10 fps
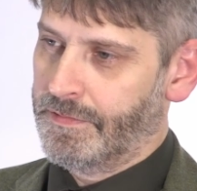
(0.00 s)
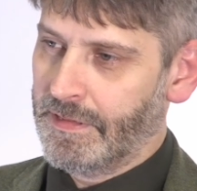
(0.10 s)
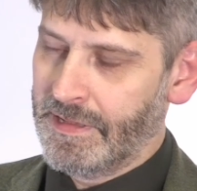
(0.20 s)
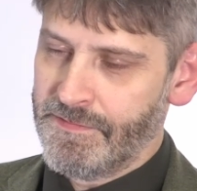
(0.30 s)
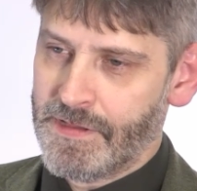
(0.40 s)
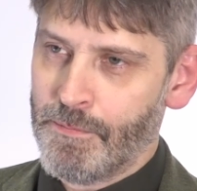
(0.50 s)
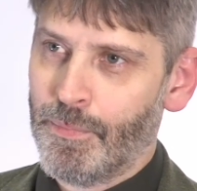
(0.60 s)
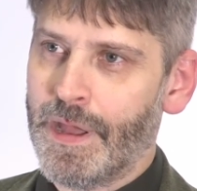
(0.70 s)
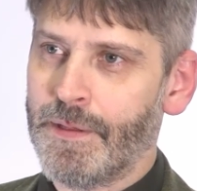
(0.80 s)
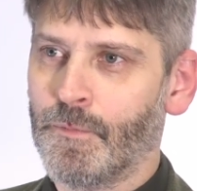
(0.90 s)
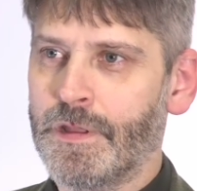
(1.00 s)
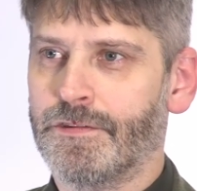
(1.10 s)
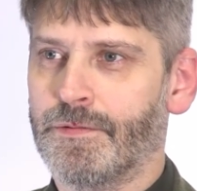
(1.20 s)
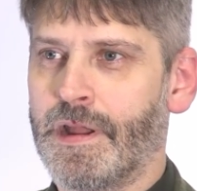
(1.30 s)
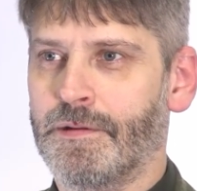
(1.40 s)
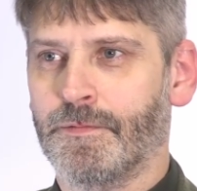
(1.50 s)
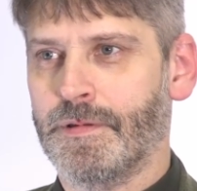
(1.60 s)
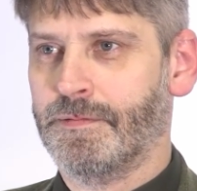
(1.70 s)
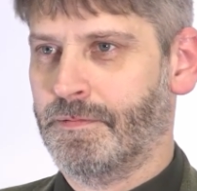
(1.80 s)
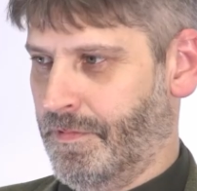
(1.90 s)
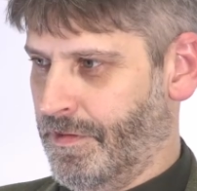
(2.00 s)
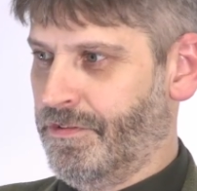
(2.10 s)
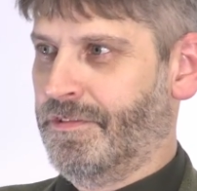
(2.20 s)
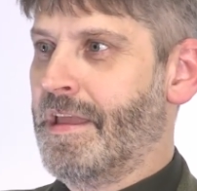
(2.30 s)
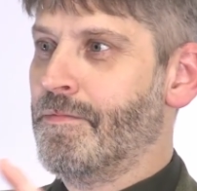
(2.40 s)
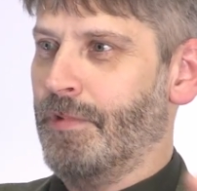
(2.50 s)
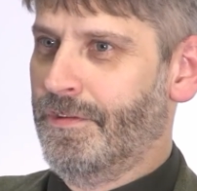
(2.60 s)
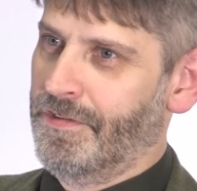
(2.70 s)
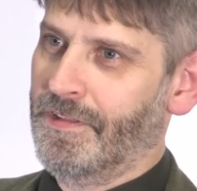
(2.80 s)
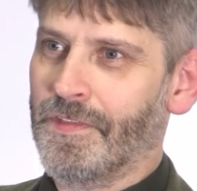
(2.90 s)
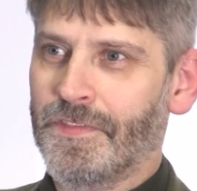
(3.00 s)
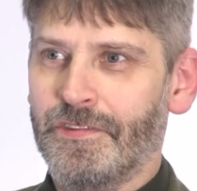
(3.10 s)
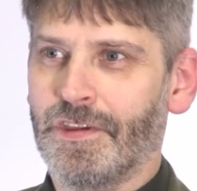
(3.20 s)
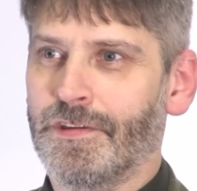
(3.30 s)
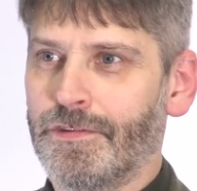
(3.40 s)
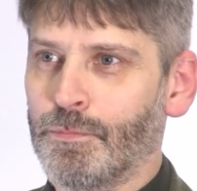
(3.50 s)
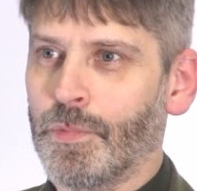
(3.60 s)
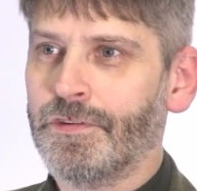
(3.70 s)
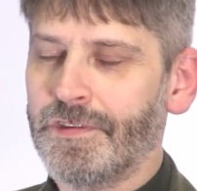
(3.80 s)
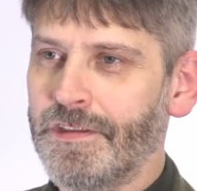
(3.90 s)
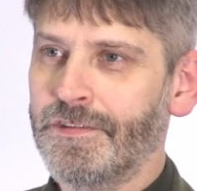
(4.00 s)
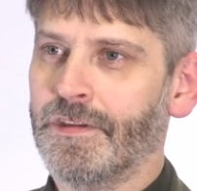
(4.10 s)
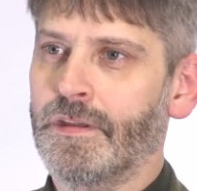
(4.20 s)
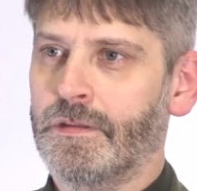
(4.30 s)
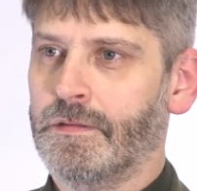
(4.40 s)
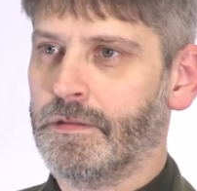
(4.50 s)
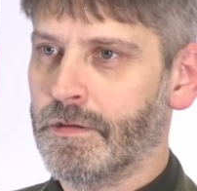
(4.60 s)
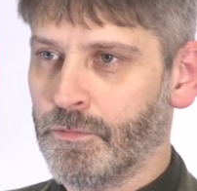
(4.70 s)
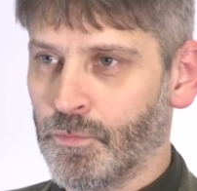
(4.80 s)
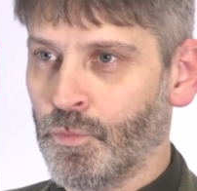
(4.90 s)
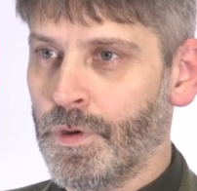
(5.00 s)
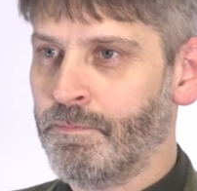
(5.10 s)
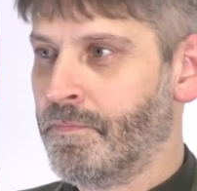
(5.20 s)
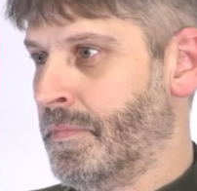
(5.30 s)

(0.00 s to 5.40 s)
the Leave campaign went around with statements along the sides of buses that were